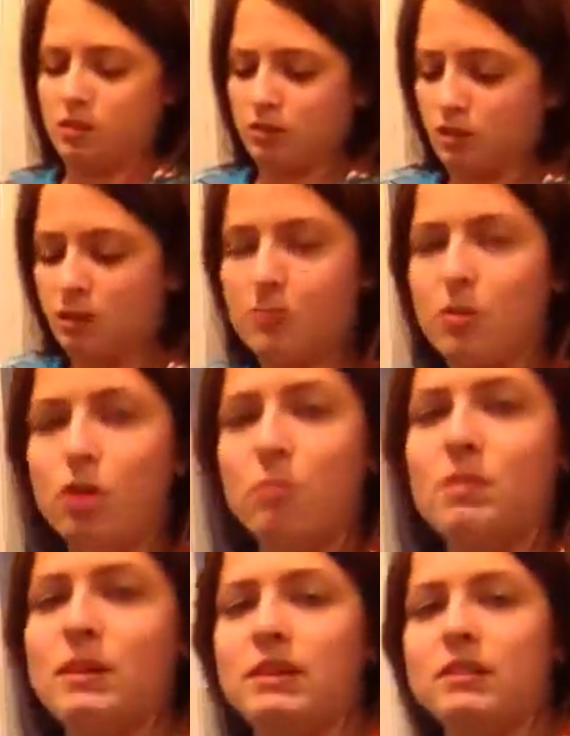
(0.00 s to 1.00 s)
So I'm
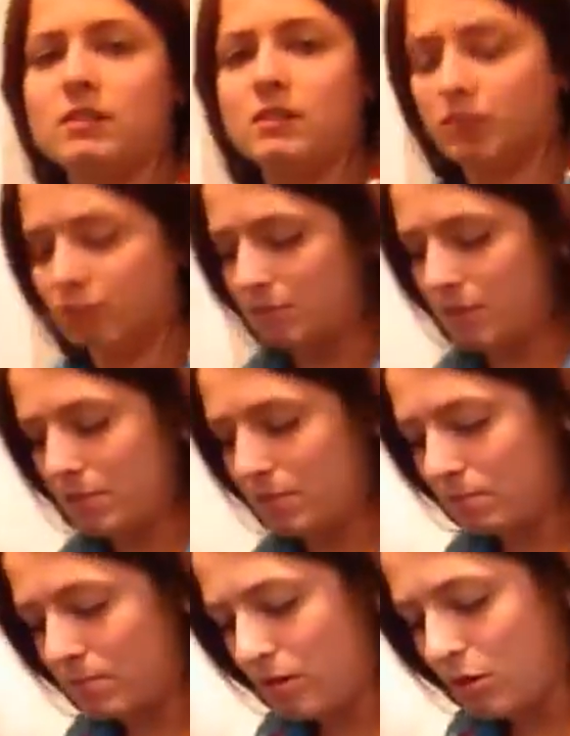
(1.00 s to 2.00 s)
hoping,
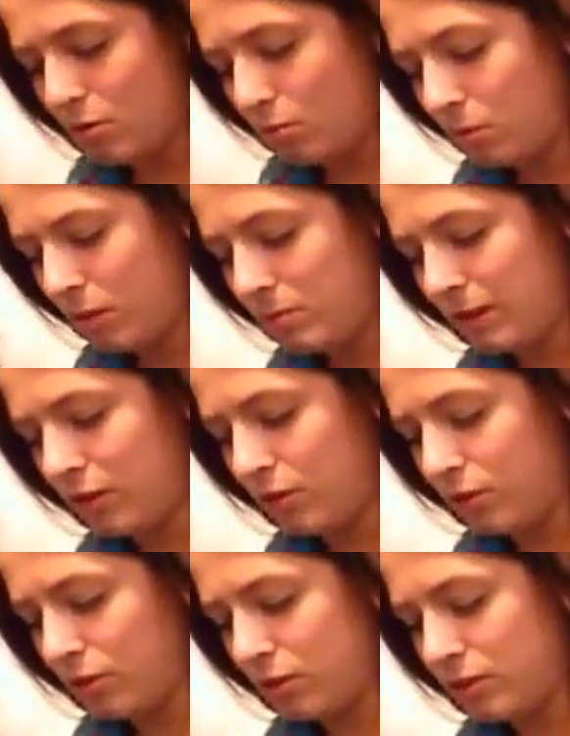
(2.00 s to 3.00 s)
one of my
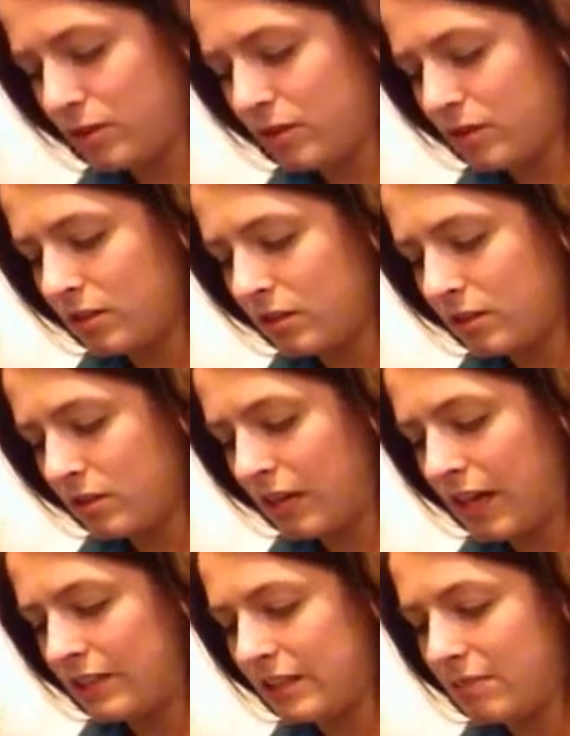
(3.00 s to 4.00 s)
goals,
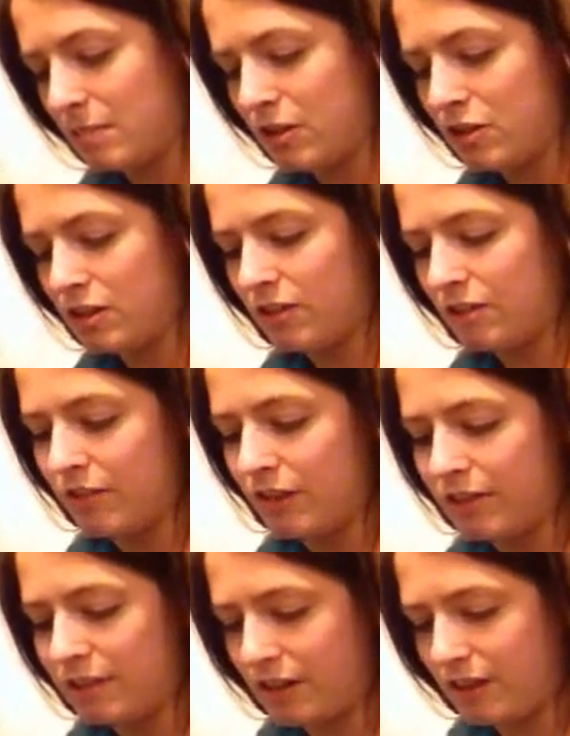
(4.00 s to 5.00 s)
I mentioned in the
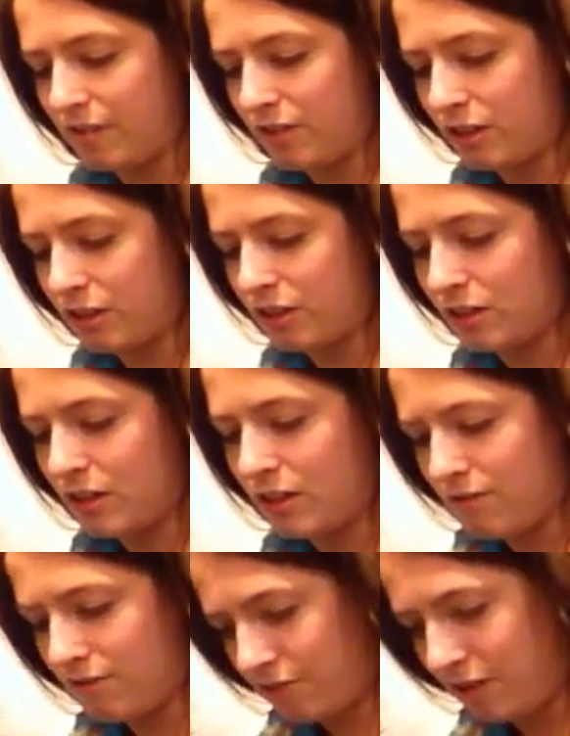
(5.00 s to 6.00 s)
very, very first
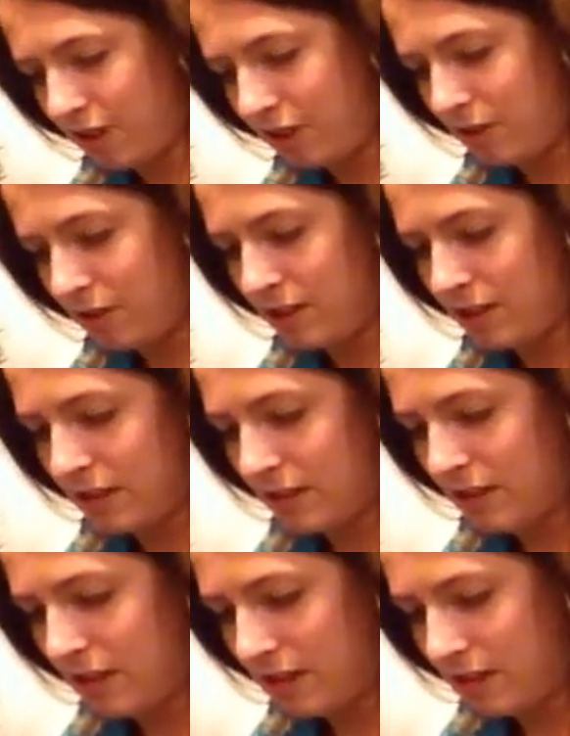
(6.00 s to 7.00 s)
video, is to
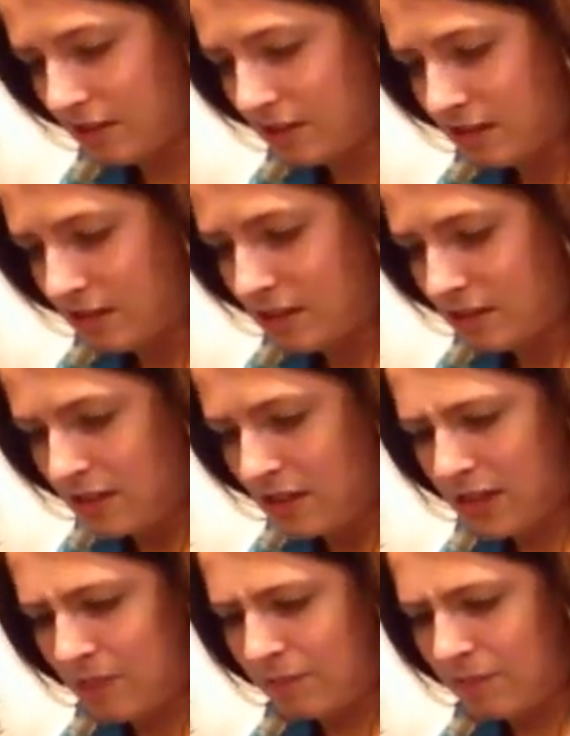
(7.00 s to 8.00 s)

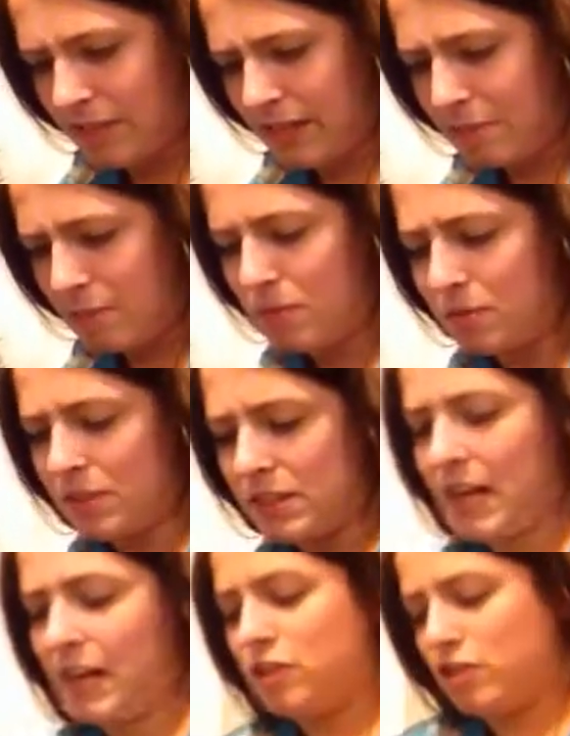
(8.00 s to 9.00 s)
get people's
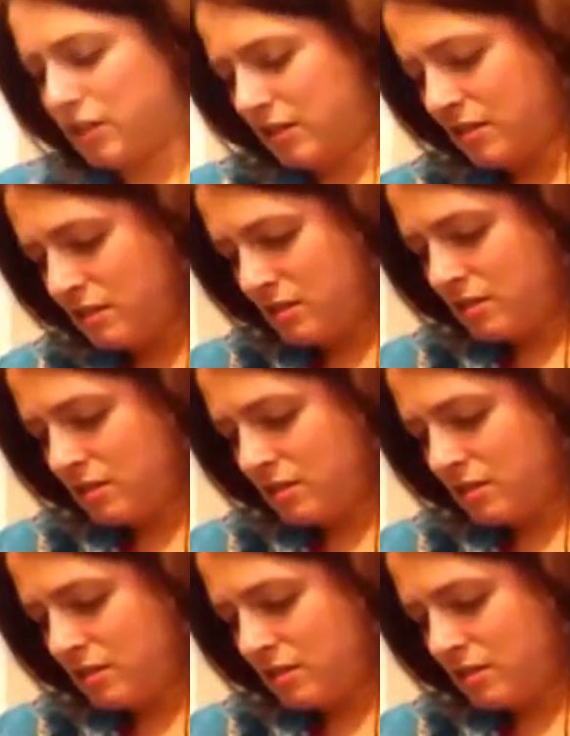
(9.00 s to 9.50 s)
attention,